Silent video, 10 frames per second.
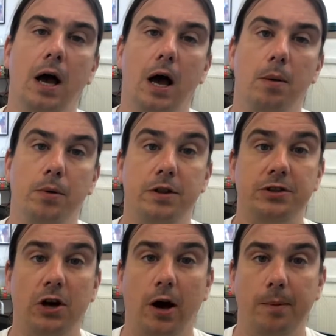But at the
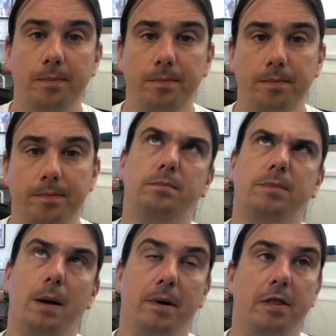time,
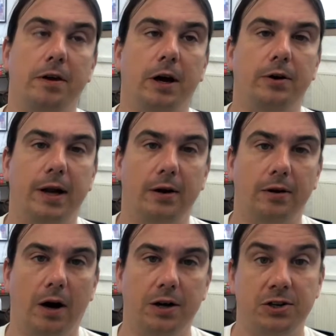about a month ago
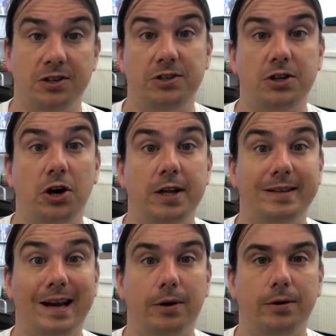now, I decided to turn it
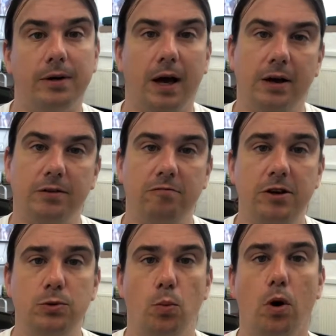down. And the
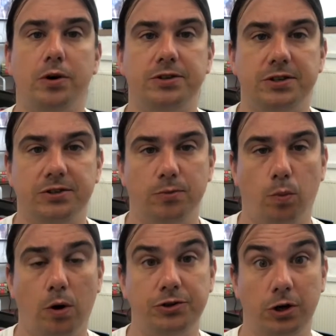reason was,
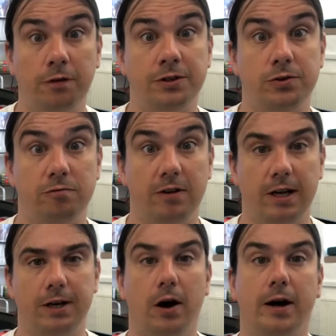whilst the offices were
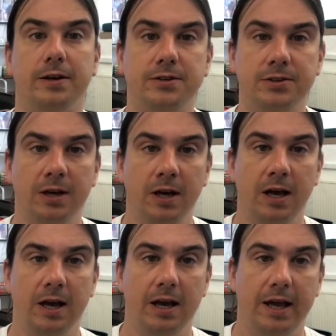really nice,
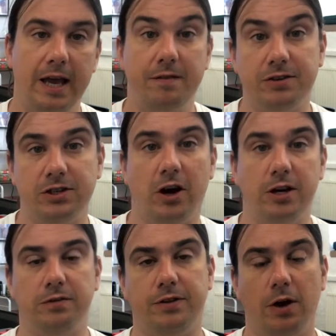either
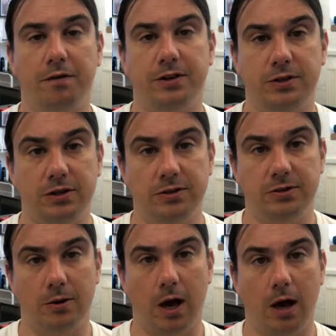side of the
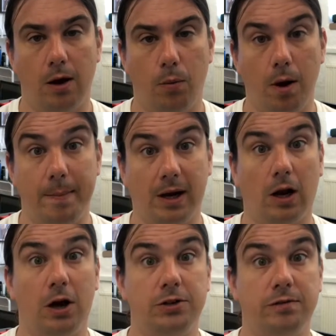offices were big
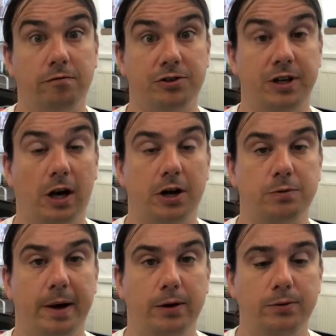frosted glass
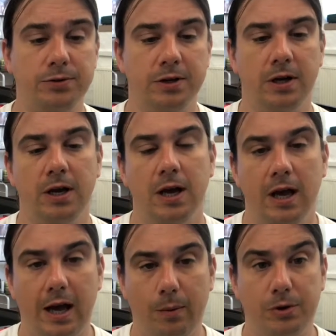panels.
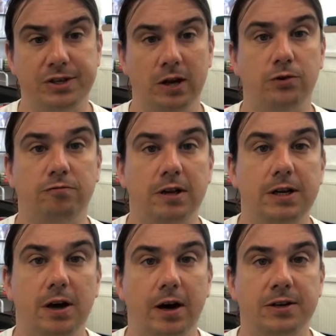And whilst they looked
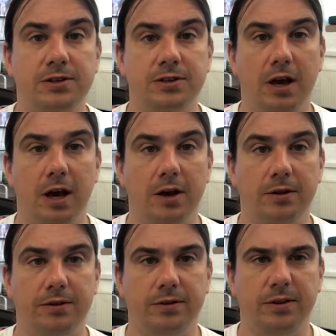really nice,
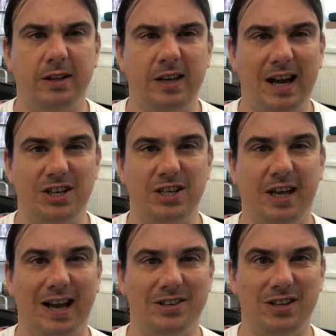they didn't actually
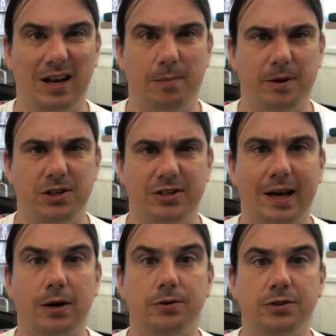cancel out much sound.